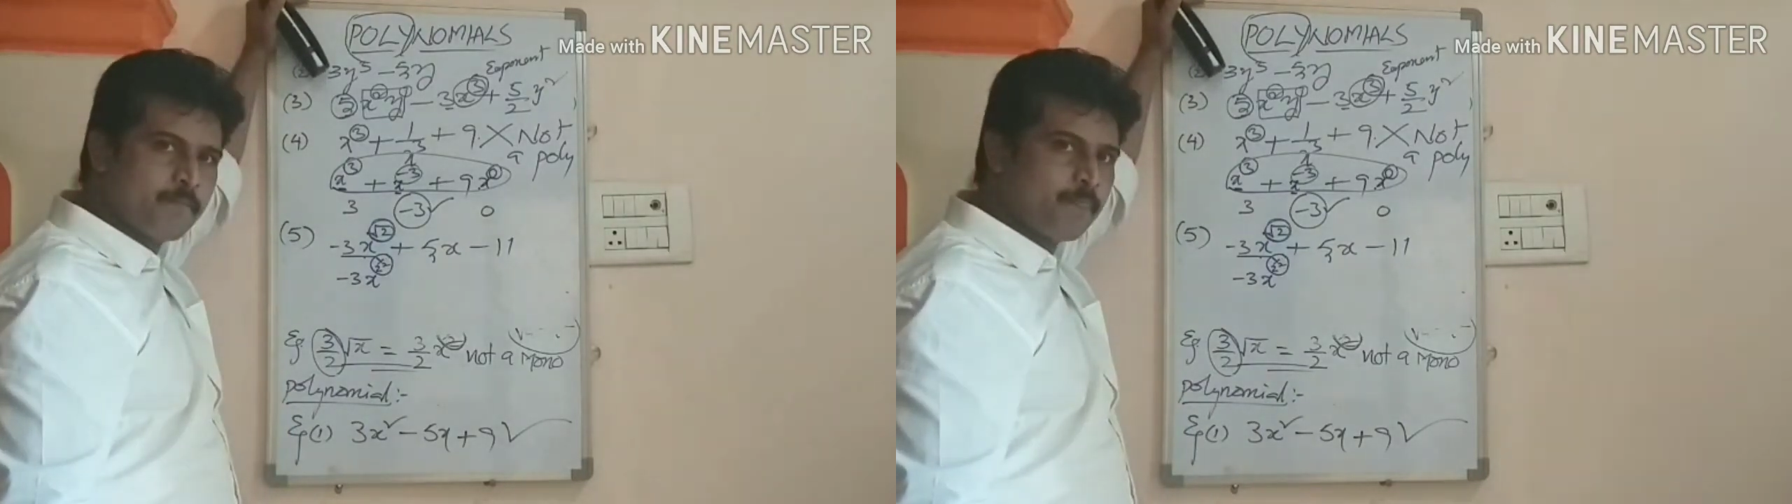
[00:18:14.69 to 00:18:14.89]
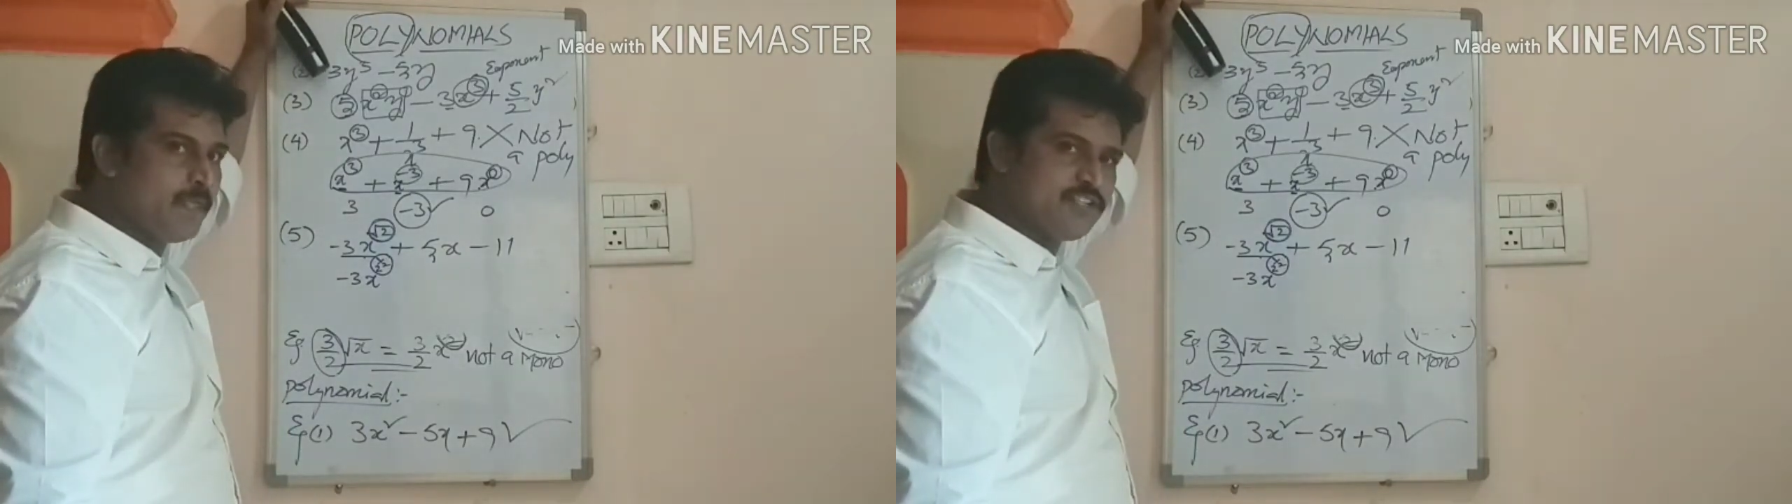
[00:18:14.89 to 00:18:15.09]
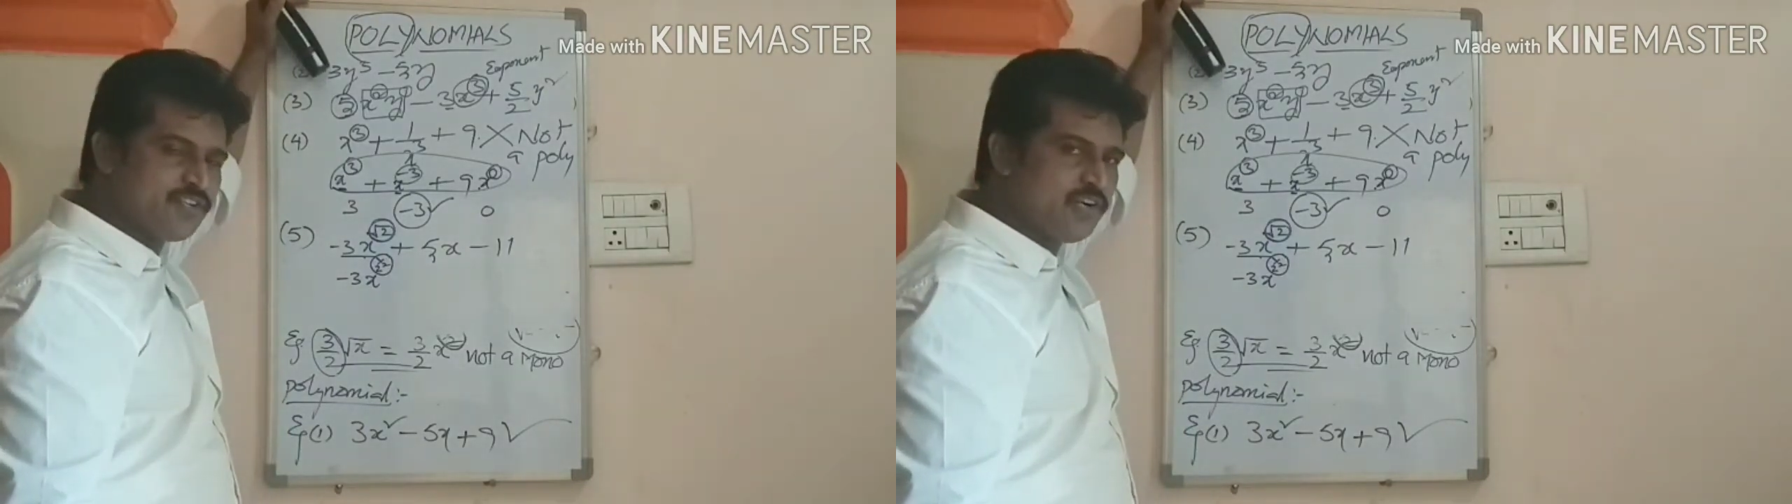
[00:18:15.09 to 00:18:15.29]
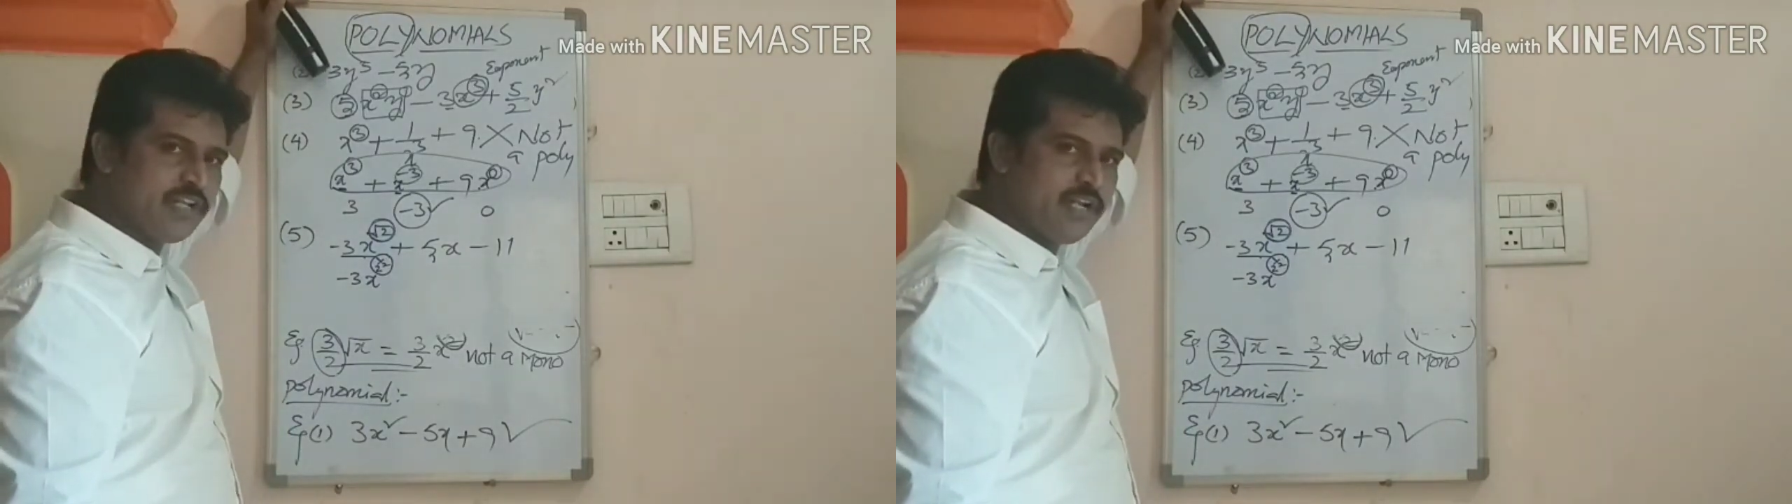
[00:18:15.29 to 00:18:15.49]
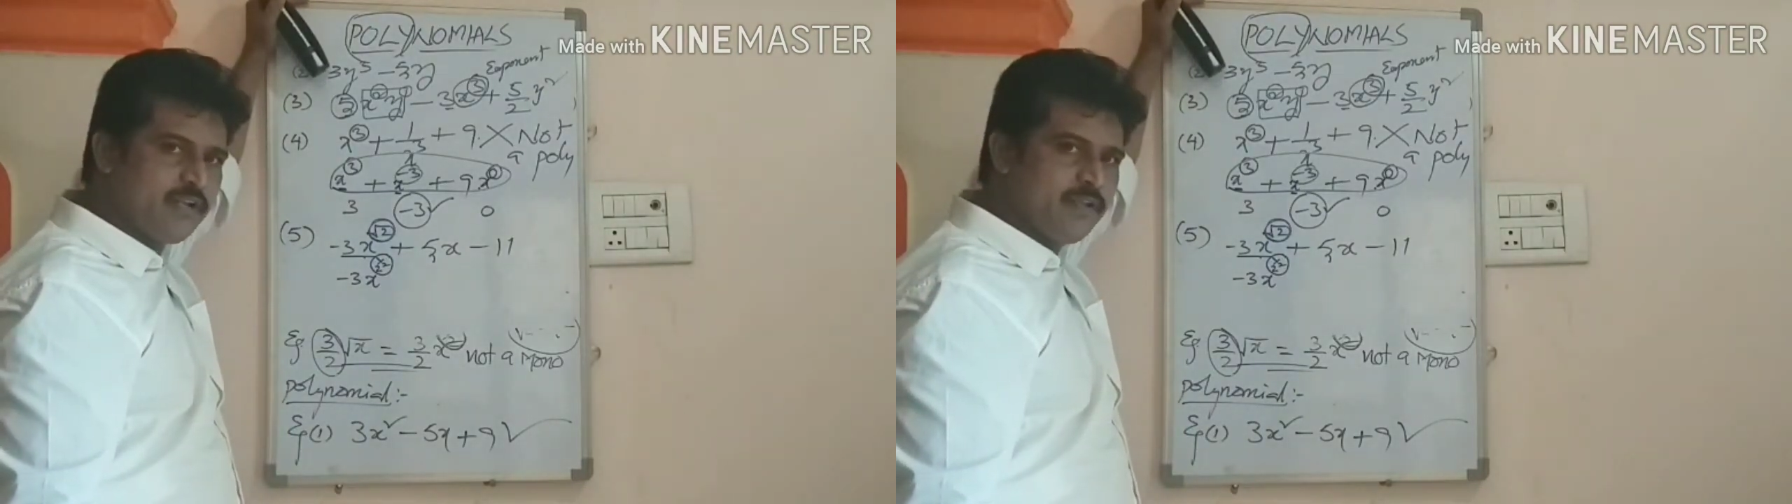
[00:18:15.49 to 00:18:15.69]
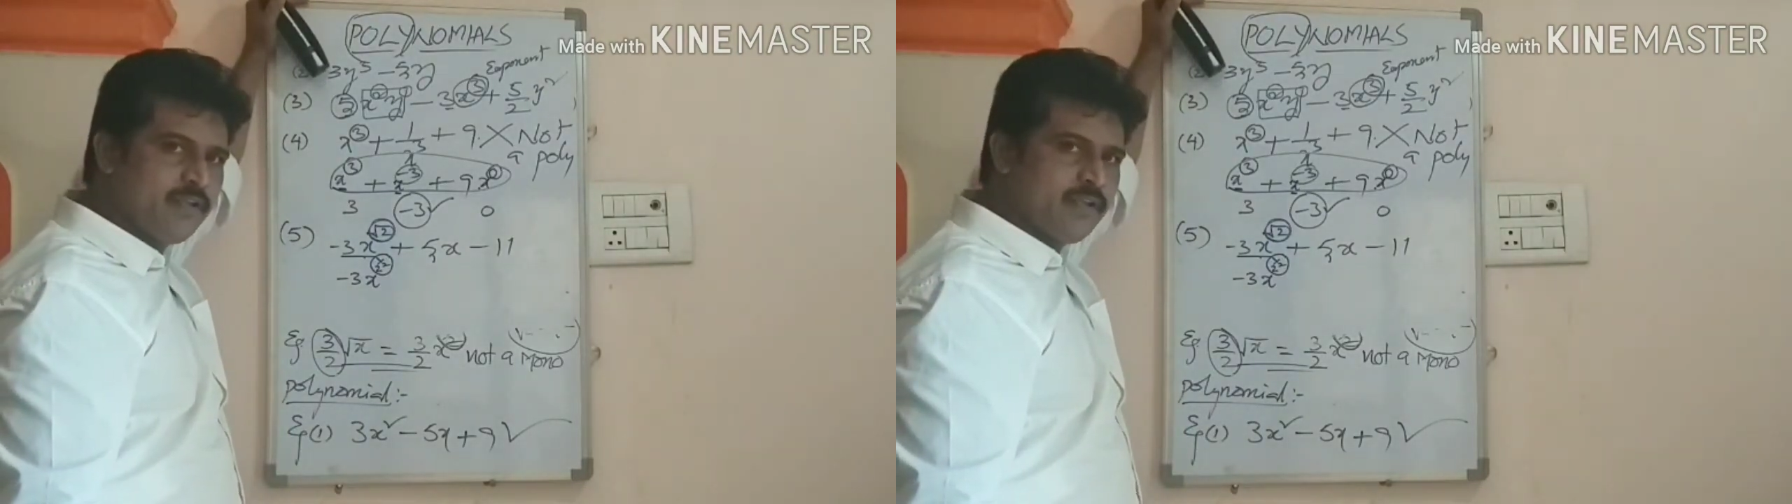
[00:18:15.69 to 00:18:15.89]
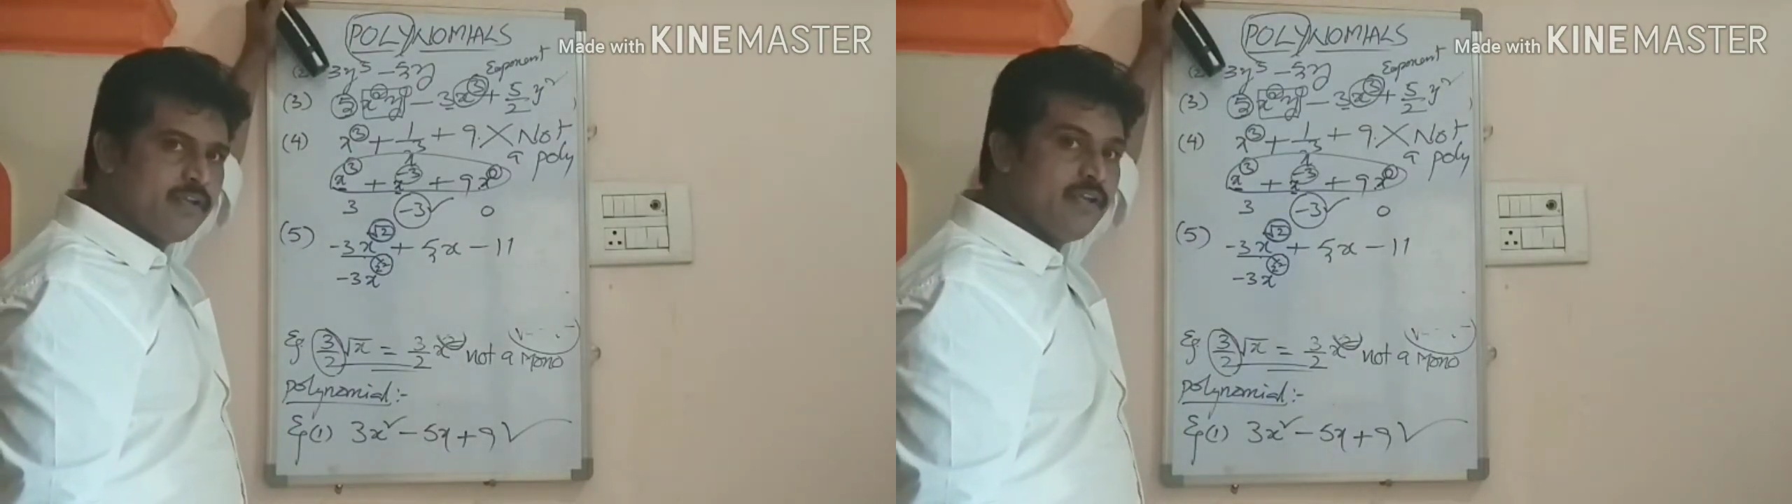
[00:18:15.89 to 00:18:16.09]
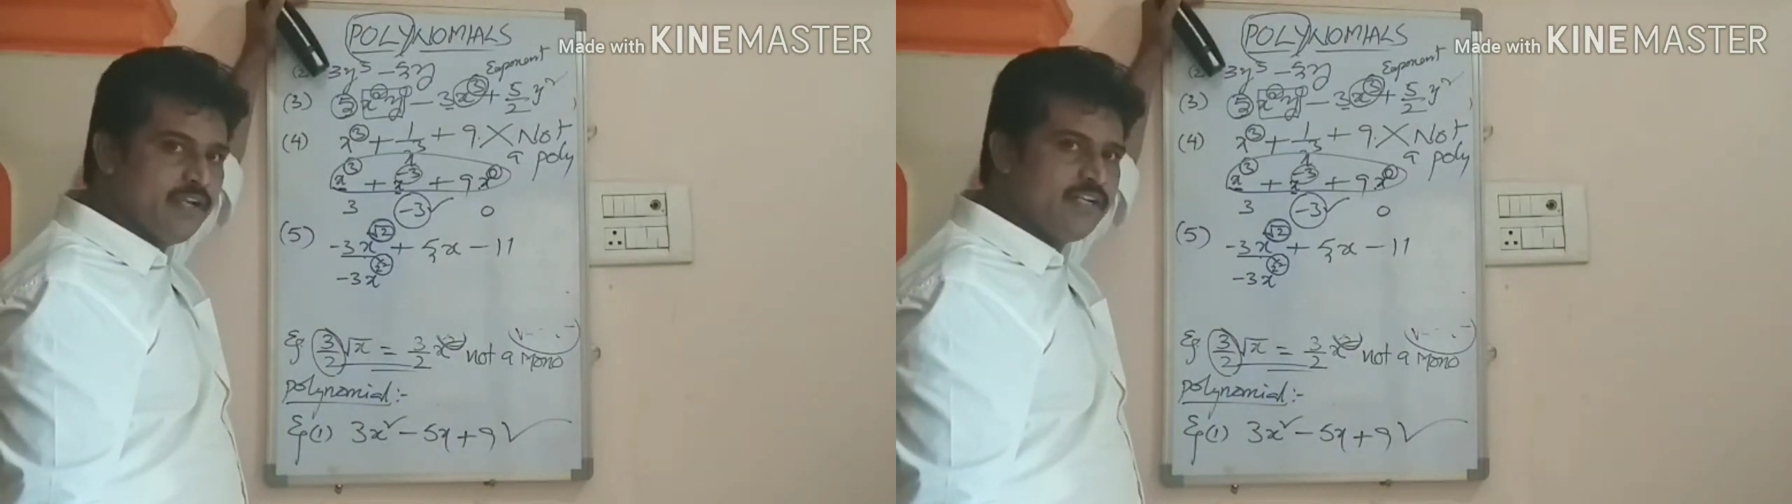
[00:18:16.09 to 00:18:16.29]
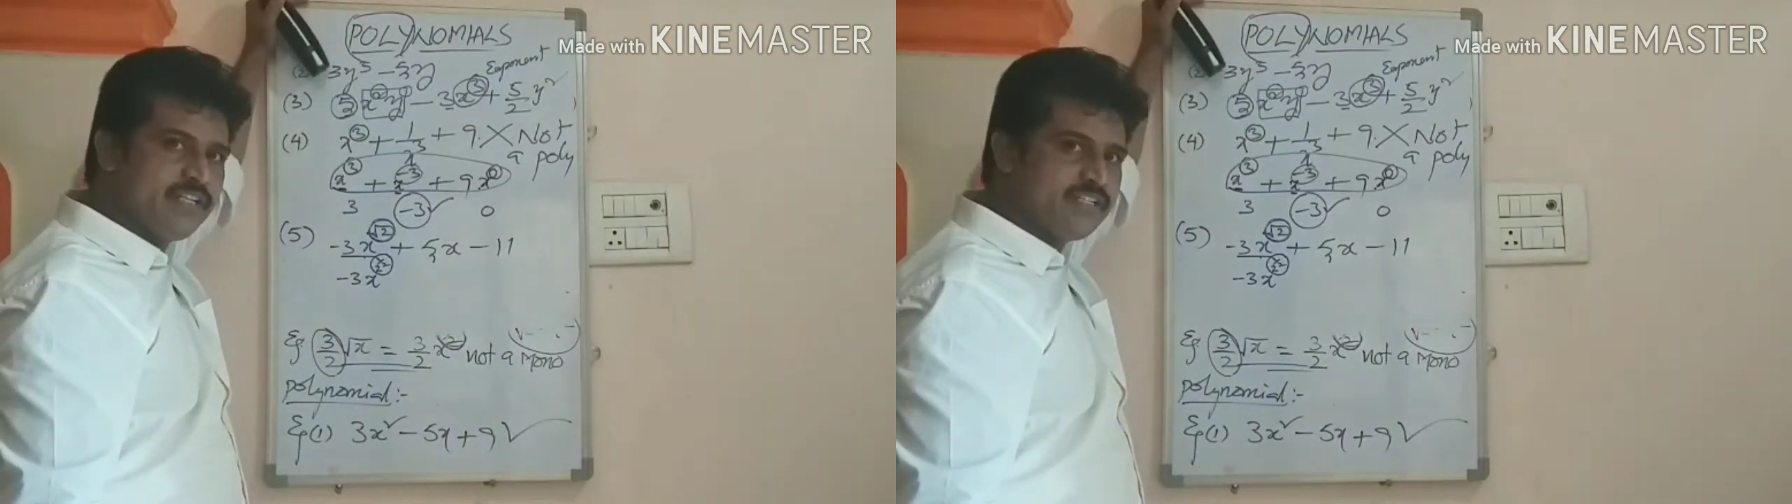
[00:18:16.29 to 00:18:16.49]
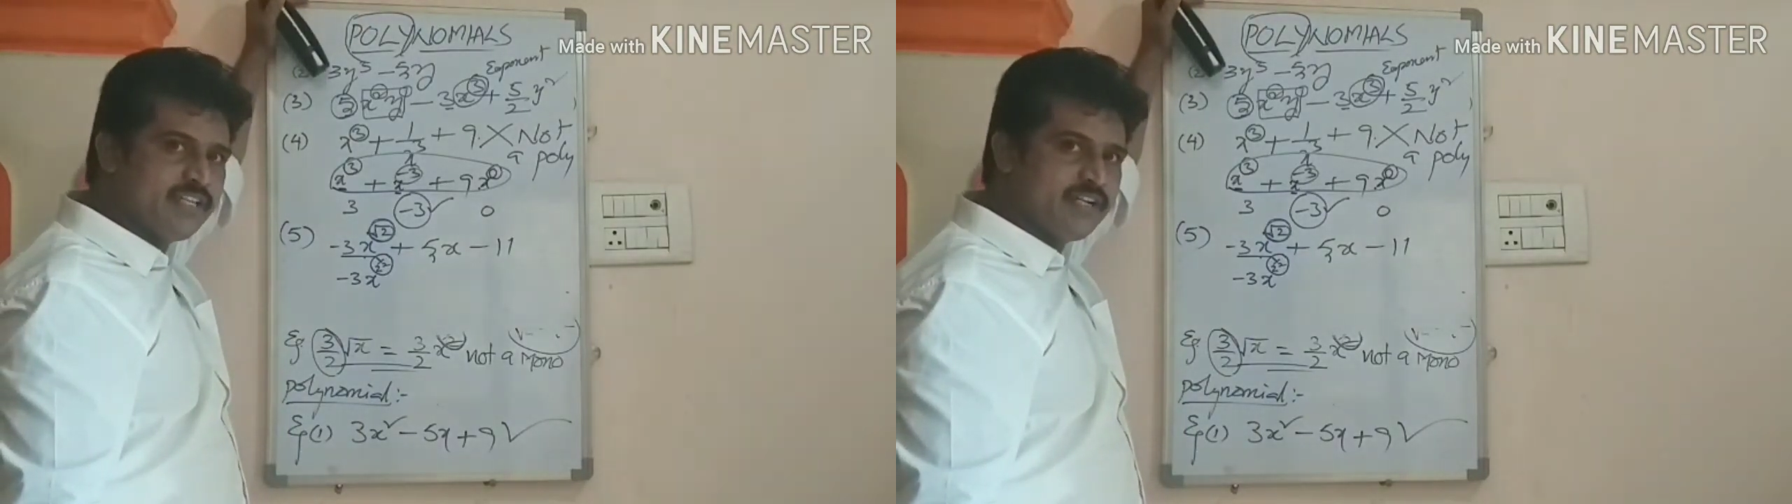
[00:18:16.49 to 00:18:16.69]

That's not an integer.